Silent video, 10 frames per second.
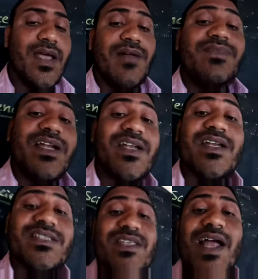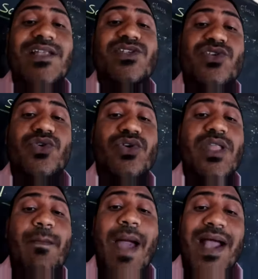that results due to
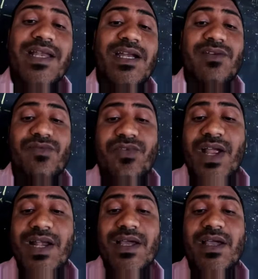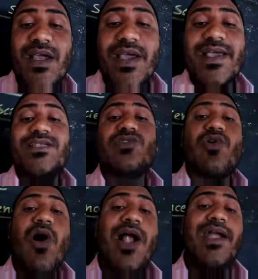the magnetic field is
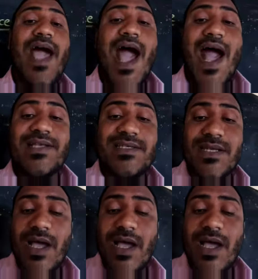called as